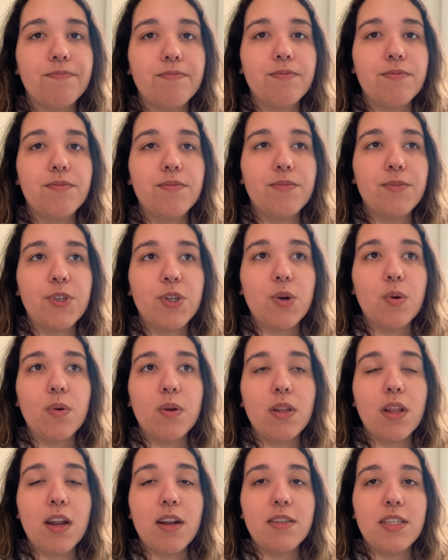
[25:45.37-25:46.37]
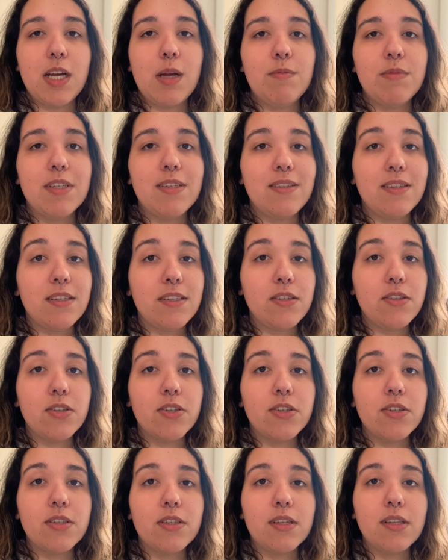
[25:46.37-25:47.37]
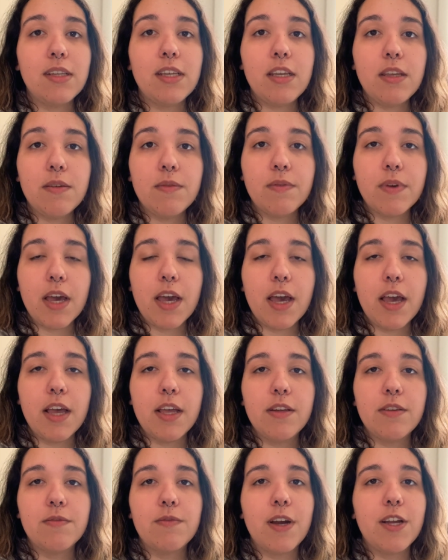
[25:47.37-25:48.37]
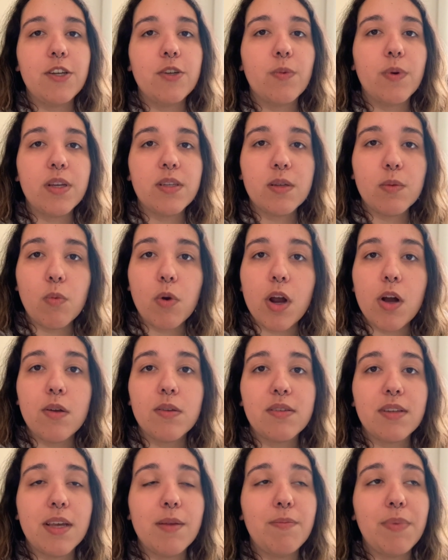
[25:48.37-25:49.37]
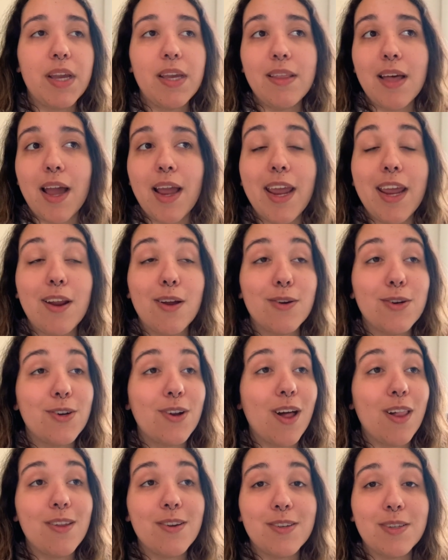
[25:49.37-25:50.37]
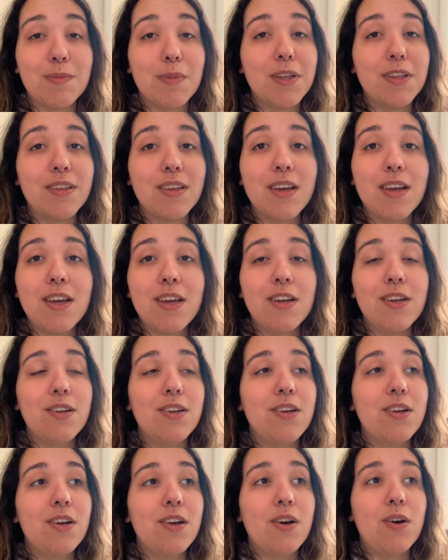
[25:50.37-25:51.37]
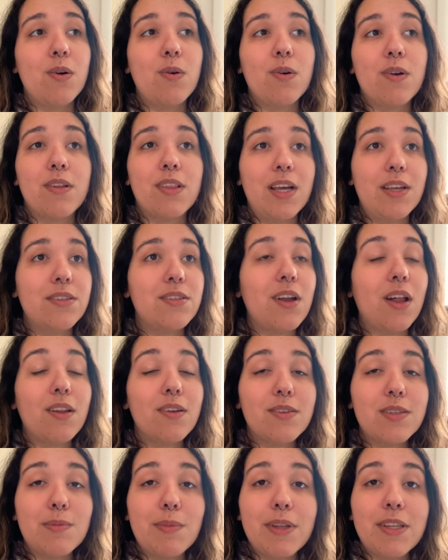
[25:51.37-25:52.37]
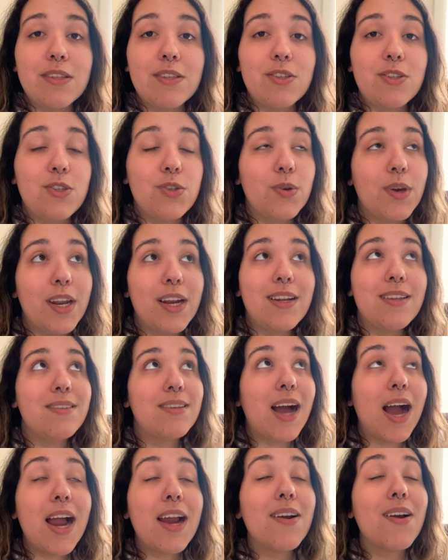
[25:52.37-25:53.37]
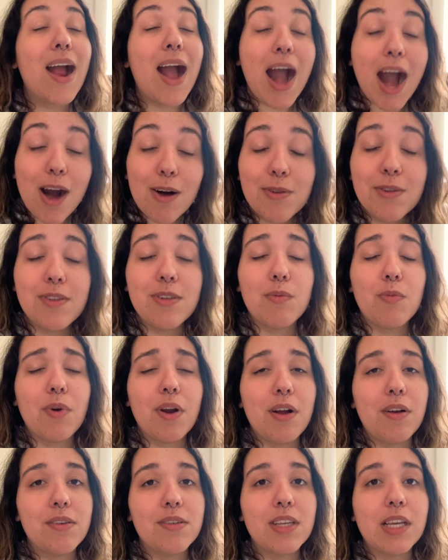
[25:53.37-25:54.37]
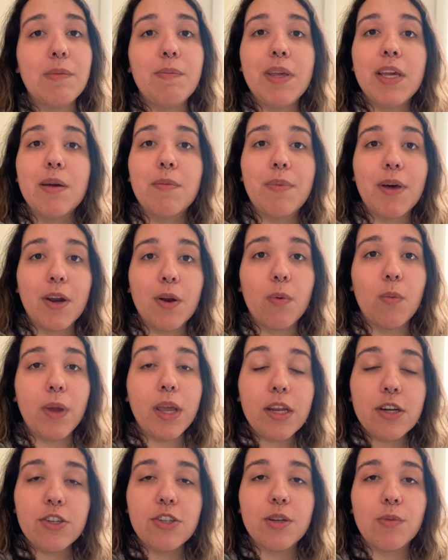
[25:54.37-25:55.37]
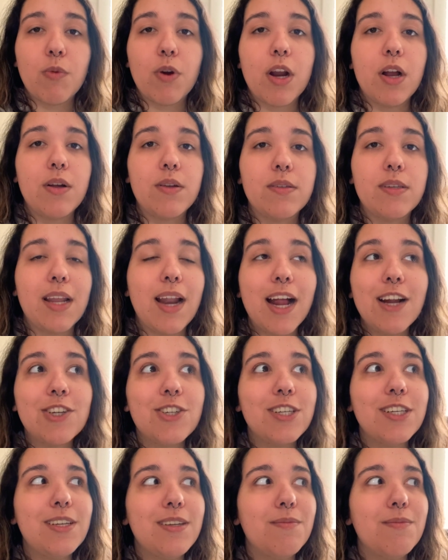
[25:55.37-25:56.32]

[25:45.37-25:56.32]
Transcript: So a lot of times it's easier to leave and find your way somewhere else and pay that $800 a month or $1,000 a month to get an entire house somewhere else and make a better wage somewhere else and actually